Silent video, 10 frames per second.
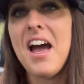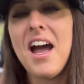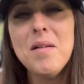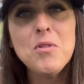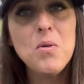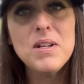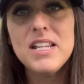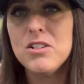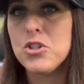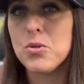I'm going
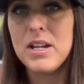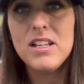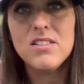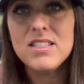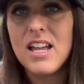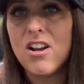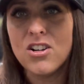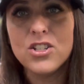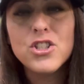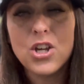down trails that
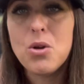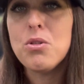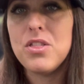are so